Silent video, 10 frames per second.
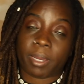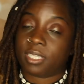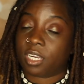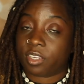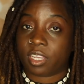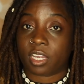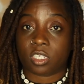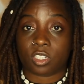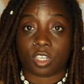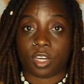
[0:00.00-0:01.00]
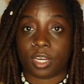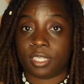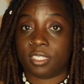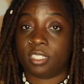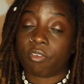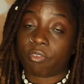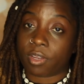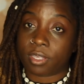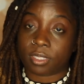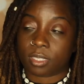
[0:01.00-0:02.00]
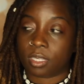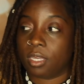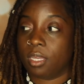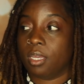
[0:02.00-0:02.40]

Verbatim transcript: Everybody's hair texture is different.